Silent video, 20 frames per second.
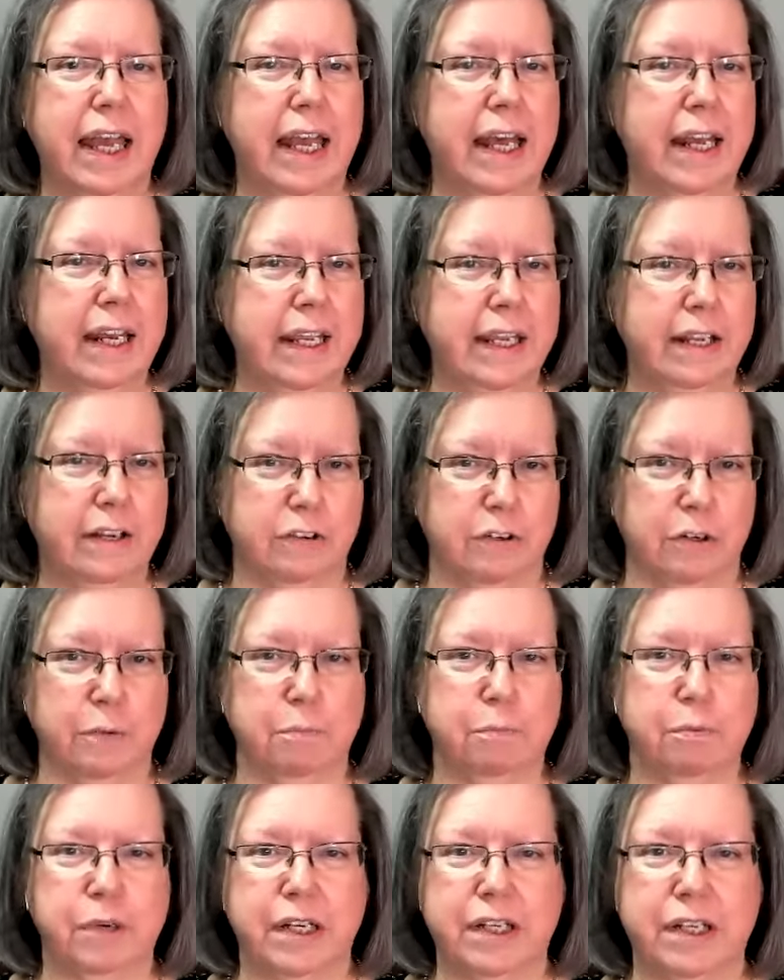Any
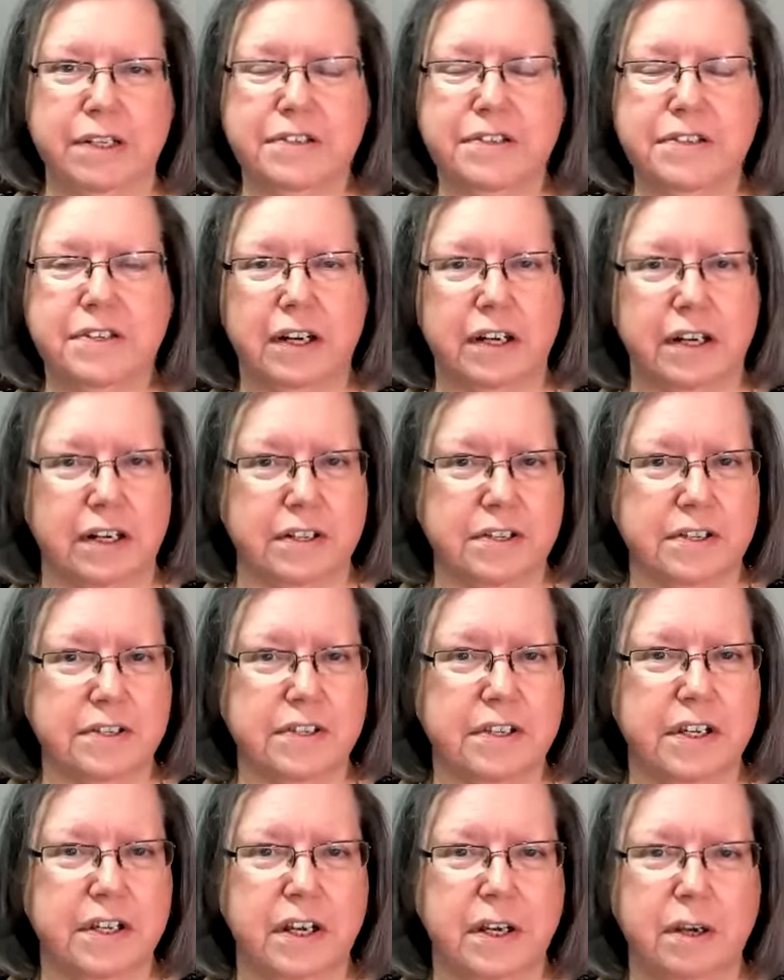group, when it
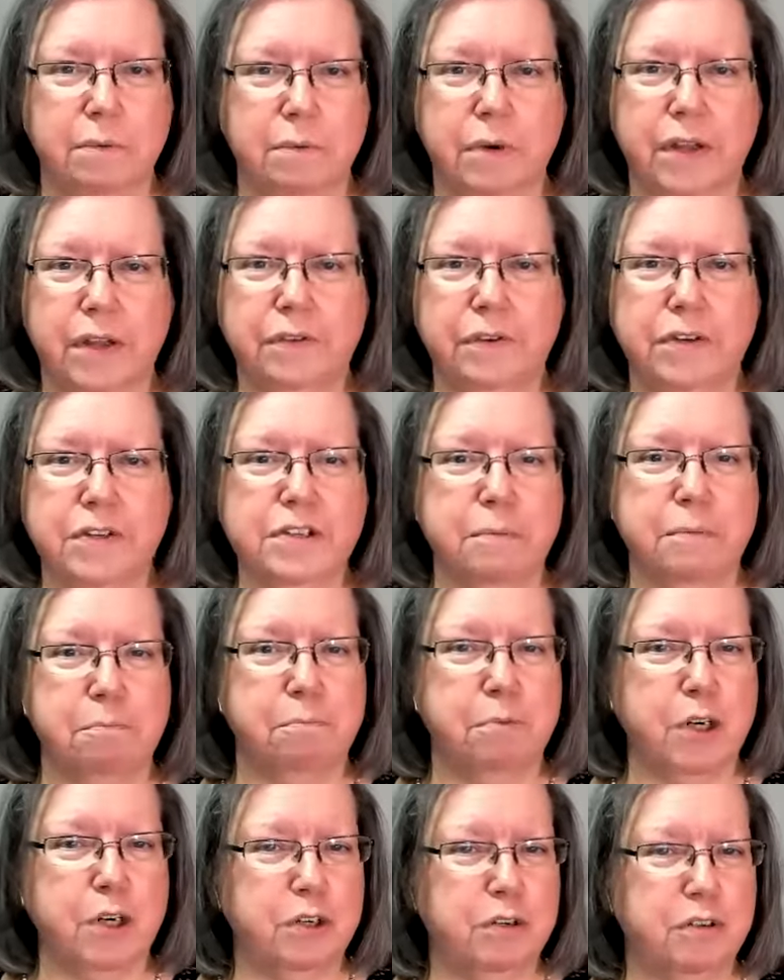starts, whether it's a
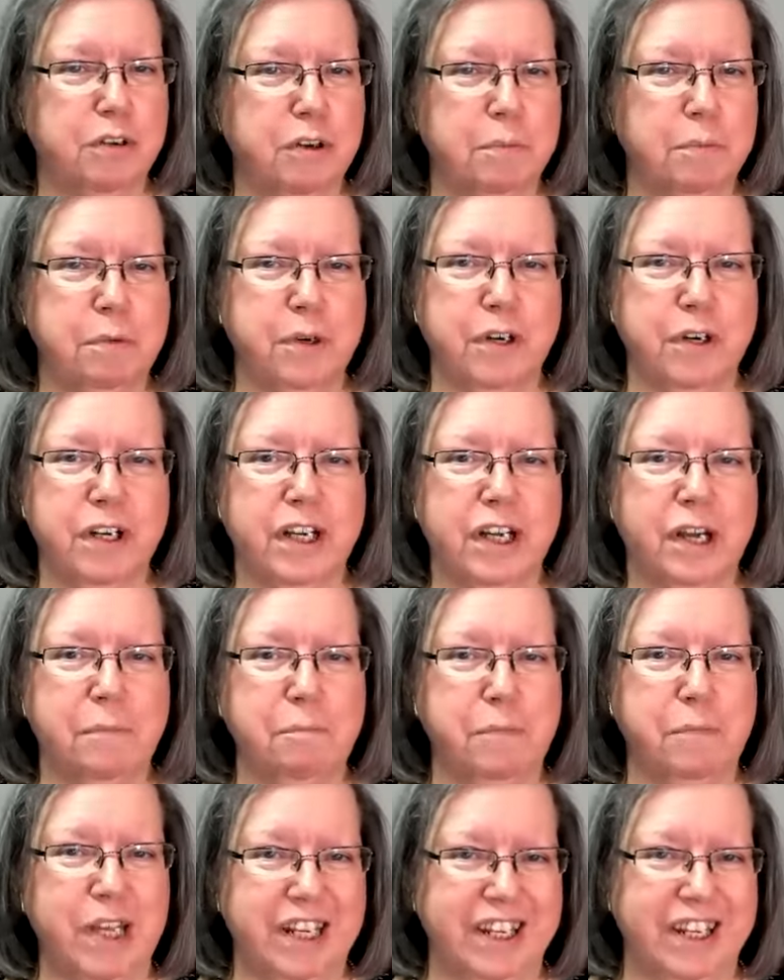book group or a
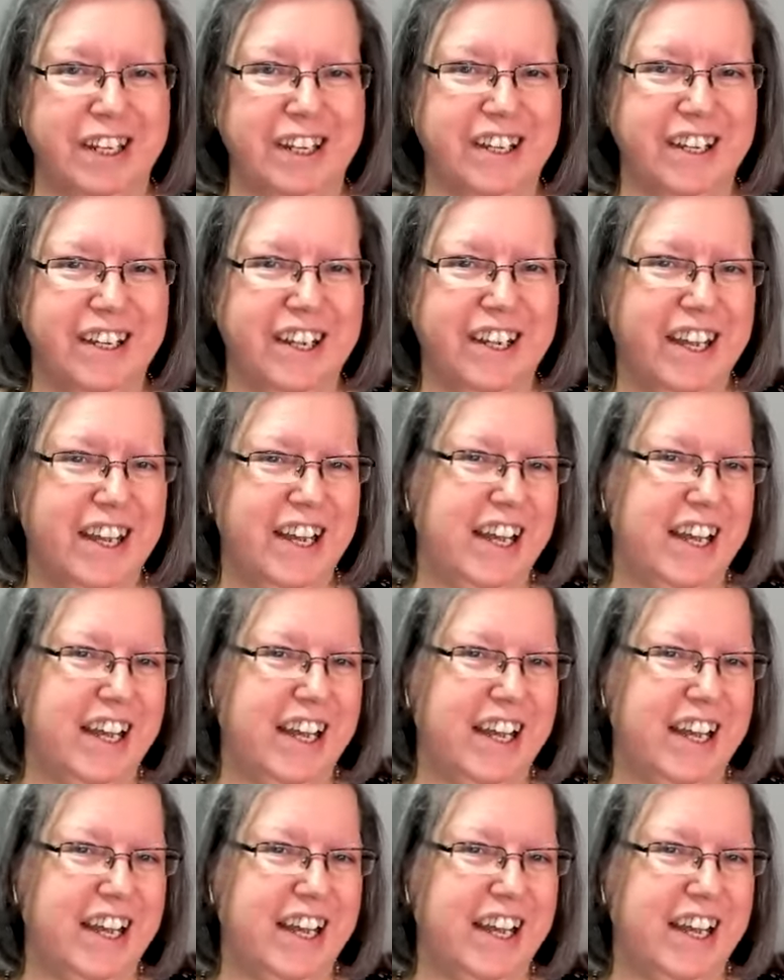committee,